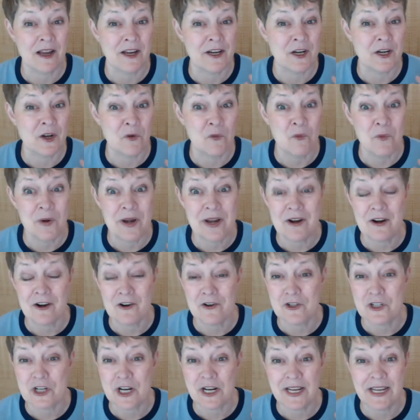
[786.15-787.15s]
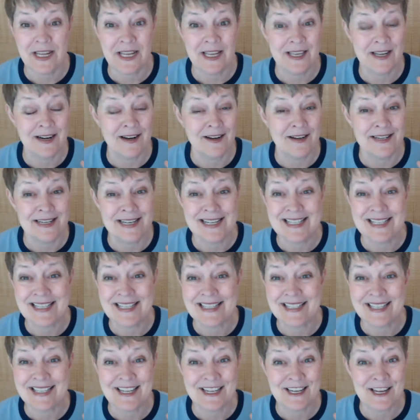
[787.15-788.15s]
I know we are checking in on
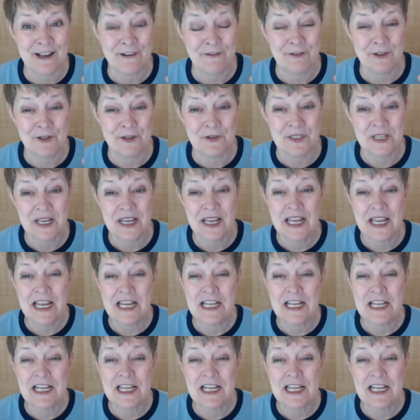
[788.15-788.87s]
nieces and nephews.